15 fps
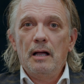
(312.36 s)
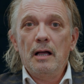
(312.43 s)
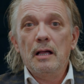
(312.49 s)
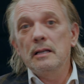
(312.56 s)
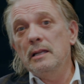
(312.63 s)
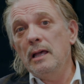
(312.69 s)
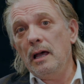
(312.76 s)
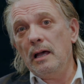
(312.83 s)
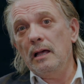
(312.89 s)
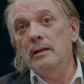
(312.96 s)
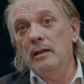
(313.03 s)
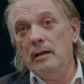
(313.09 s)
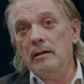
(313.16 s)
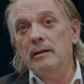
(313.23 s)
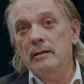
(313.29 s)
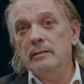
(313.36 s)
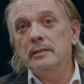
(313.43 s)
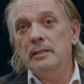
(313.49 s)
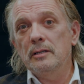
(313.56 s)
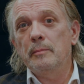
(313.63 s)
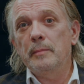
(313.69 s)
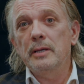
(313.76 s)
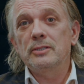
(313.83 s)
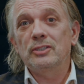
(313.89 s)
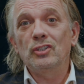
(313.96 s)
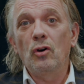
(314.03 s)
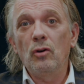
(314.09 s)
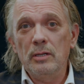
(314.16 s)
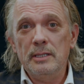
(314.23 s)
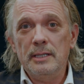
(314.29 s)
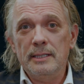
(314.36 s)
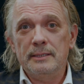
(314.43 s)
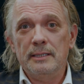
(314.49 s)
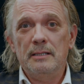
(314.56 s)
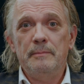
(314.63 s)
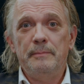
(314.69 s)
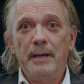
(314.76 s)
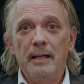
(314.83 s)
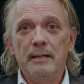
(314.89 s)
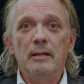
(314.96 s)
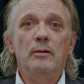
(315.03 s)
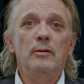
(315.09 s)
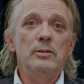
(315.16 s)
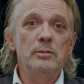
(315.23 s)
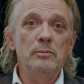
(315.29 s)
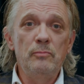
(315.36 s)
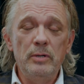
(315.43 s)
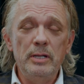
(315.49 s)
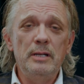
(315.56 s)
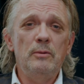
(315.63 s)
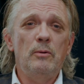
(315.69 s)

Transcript: you know, my son is in a band now who are doing really